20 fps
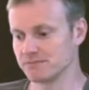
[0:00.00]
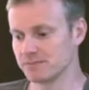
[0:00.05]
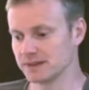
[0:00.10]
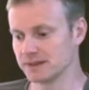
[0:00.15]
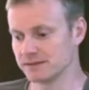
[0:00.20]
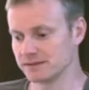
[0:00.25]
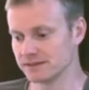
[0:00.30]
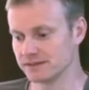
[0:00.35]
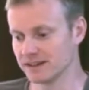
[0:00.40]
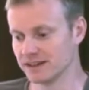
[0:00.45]

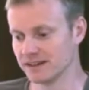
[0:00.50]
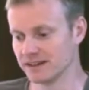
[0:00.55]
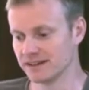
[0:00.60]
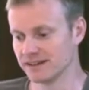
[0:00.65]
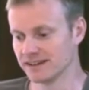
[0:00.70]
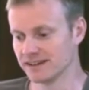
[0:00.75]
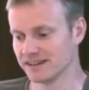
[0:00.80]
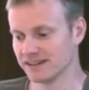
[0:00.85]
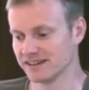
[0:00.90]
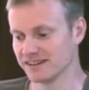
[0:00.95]
build
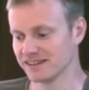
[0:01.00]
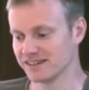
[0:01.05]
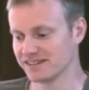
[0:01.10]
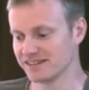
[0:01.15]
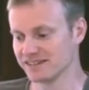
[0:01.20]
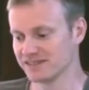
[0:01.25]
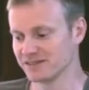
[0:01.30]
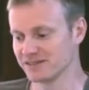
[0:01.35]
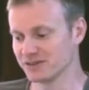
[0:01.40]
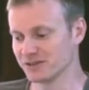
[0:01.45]

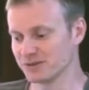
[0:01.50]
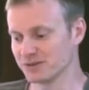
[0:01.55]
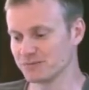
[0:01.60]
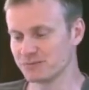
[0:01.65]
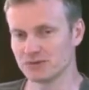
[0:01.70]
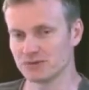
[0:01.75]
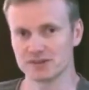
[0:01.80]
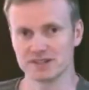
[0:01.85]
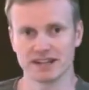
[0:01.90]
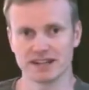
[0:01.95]
your
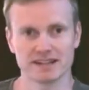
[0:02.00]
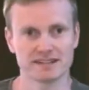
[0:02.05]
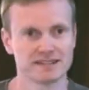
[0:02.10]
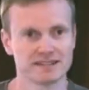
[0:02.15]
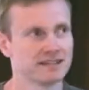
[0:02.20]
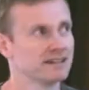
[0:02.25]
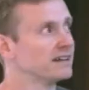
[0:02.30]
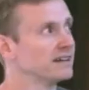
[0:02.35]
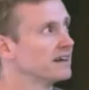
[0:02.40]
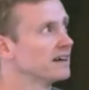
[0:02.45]

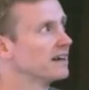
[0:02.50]
project.